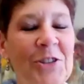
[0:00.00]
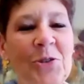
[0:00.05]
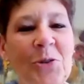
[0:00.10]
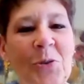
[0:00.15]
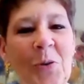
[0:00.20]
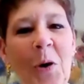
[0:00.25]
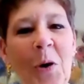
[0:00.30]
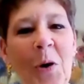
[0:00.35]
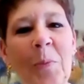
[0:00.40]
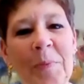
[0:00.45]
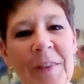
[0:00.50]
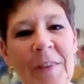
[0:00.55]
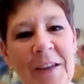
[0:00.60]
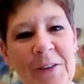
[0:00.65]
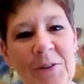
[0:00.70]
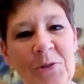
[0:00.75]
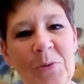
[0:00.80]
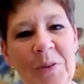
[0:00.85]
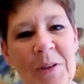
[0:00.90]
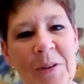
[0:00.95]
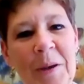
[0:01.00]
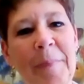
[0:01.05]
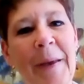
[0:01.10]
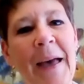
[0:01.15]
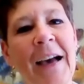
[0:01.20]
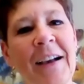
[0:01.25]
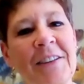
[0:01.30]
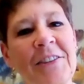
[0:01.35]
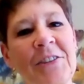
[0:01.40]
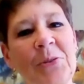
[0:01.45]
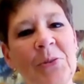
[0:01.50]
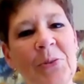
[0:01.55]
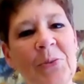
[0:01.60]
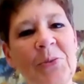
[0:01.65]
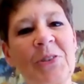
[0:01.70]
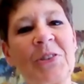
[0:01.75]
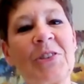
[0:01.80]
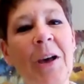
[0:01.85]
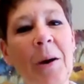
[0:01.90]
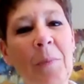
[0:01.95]
do hope things will get back to
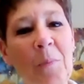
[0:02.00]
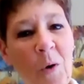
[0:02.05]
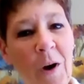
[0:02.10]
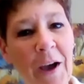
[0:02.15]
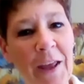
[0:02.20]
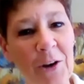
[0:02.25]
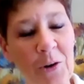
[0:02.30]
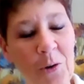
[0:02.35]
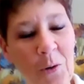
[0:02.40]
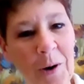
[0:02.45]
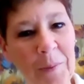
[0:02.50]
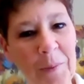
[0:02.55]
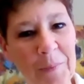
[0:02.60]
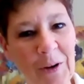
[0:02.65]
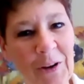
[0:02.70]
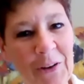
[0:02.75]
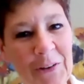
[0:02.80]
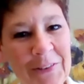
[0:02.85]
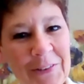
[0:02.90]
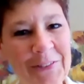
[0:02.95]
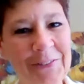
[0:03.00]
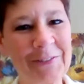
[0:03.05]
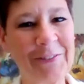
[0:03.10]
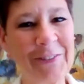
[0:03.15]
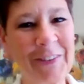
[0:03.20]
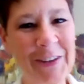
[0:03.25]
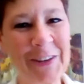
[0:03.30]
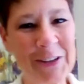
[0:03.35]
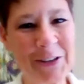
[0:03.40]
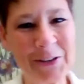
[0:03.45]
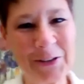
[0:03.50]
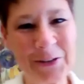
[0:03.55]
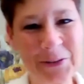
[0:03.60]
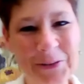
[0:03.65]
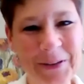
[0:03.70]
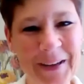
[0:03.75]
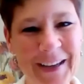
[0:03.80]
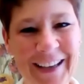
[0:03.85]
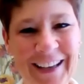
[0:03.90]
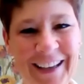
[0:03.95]
somewhat normal for
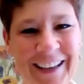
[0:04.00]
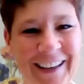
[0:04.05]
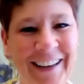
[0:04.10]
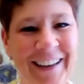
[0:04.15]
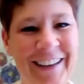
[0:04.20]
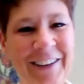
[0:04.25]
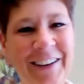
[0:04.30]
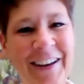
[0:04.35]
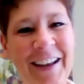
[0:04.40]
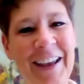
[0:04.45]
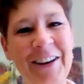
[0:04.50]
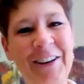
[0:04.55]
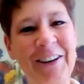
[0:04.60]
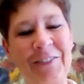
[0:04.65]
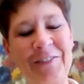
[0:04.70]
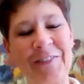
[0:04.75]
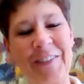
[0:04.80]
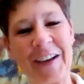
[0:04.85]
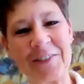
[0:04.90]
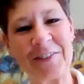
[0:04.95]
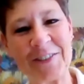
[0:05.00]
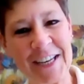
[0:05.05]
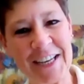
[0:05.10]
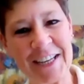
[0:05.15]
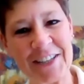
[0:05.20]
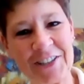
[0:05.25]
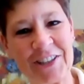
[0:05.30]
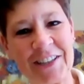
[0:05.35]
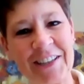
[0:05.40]
you and your foundation.